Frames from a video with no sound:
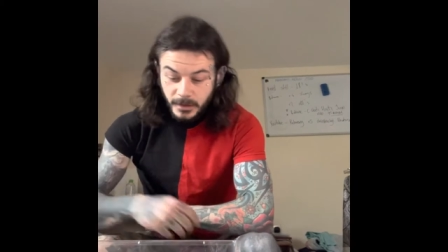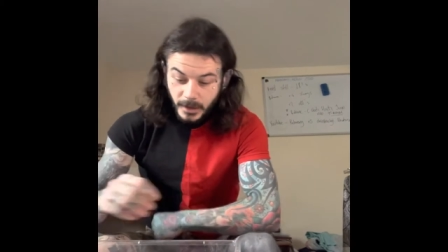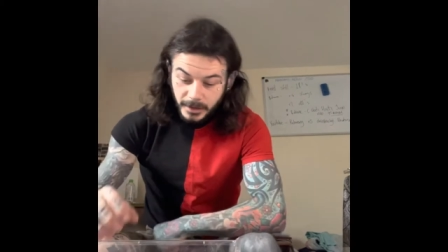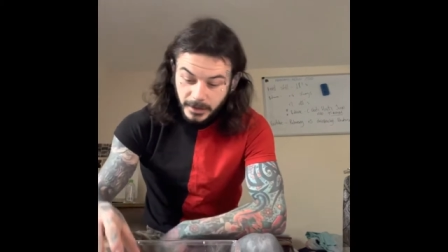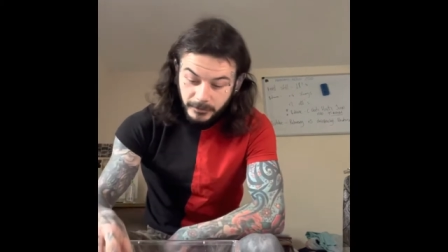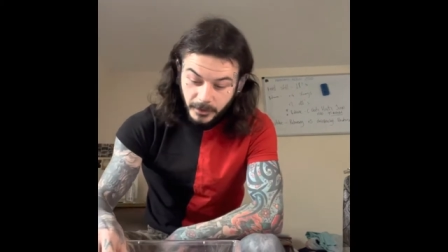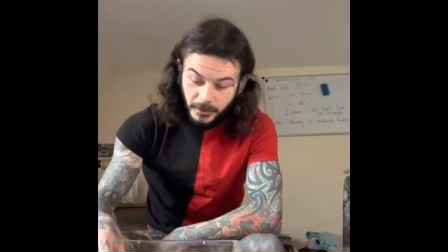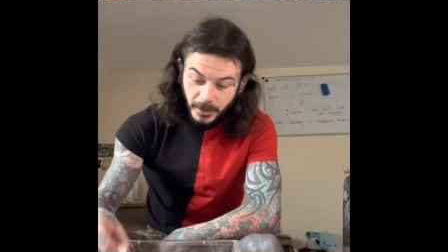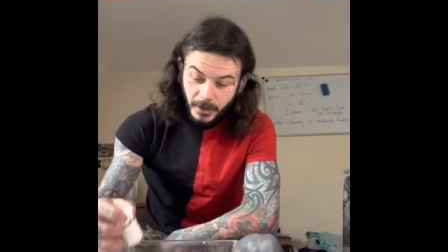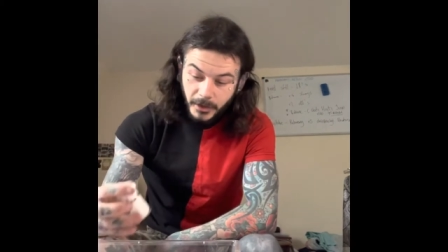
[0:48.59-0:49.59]
even
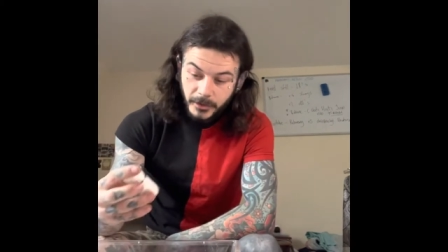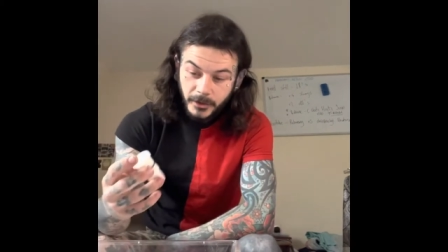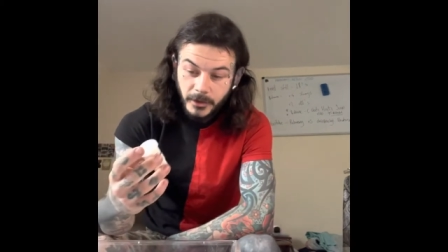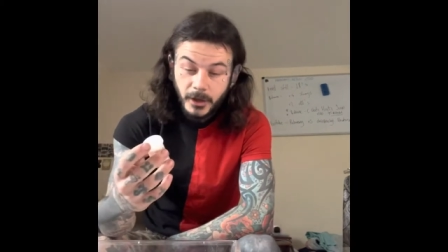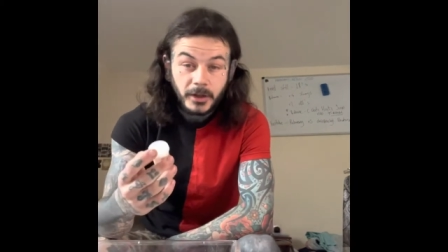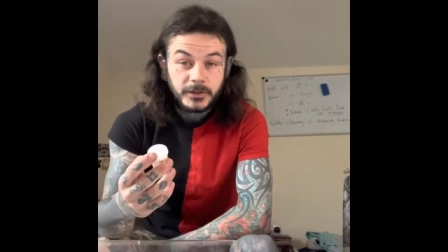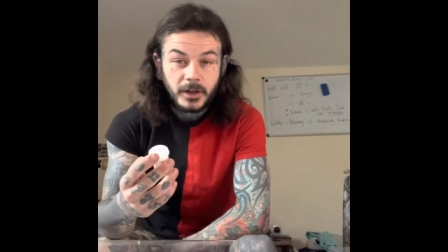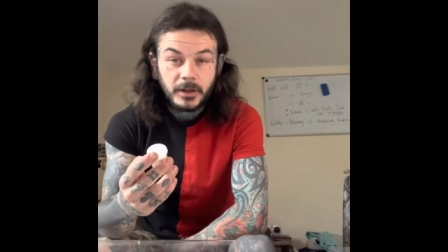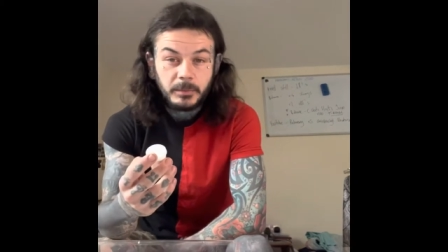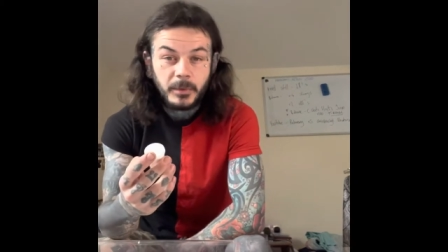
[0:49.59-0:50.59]
at the night
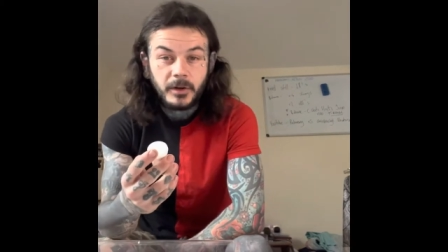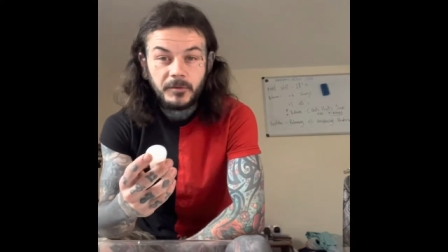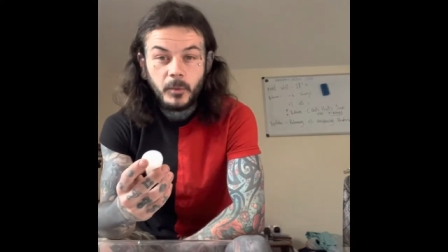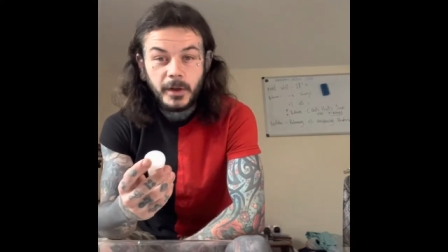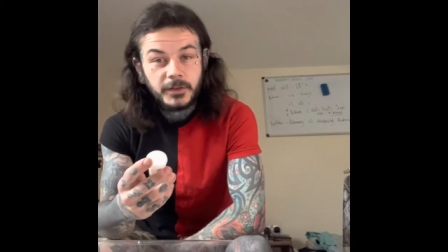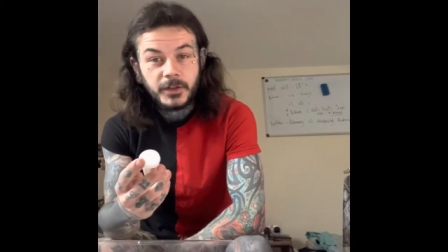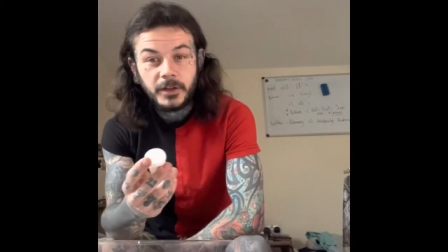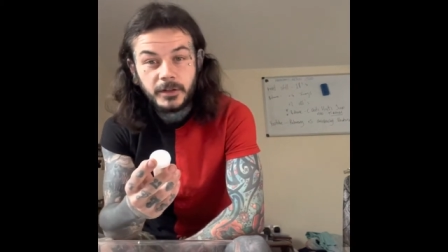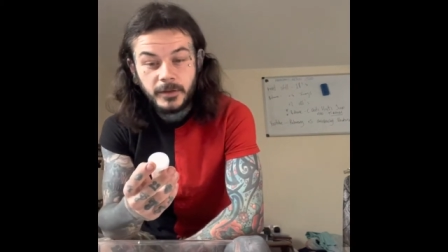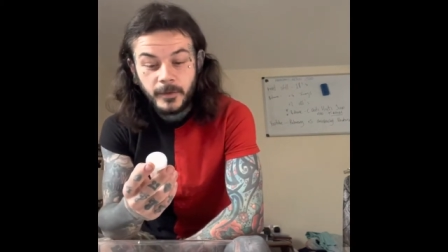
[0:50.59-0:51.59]
time of winter